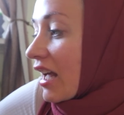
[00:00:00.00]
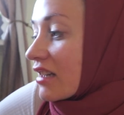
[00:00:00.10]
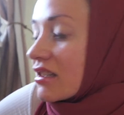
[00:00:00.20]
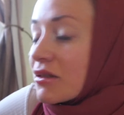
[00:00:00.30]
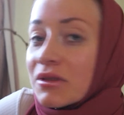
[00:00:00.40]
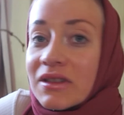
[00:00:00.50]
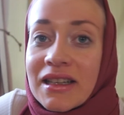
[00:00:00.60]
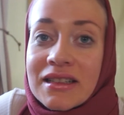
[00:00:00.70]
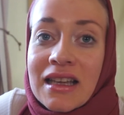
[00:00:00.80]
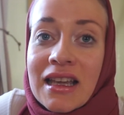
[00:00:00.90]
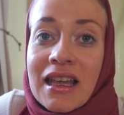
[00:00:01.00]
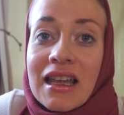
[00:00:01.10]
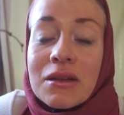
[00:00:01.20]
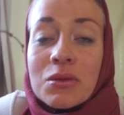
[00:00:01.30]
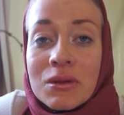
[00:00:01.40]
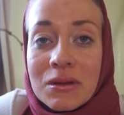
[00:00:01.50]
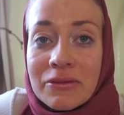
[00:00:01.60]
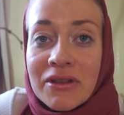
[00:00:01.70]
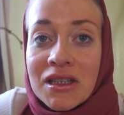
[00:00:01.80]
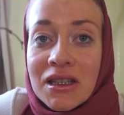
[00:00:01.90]
and she was like saying it would
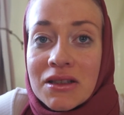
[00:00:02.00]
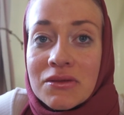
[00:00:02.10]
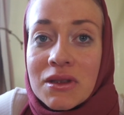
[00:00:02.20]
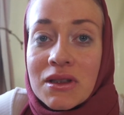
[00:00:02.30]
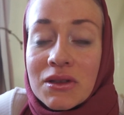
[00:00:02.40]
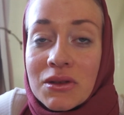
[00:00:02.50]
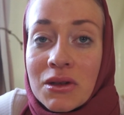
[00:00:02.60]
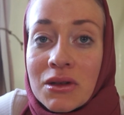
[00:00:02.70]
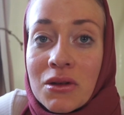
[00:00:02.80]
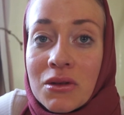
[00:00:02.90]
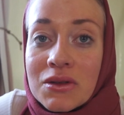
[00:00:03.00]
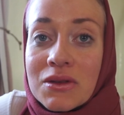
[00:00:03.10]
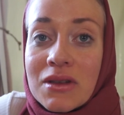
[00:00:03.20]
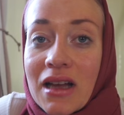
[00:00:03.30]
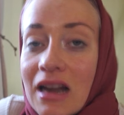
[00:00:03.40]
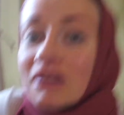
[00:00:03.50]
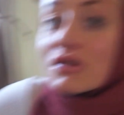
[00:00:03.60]
look very nice with turquoise color.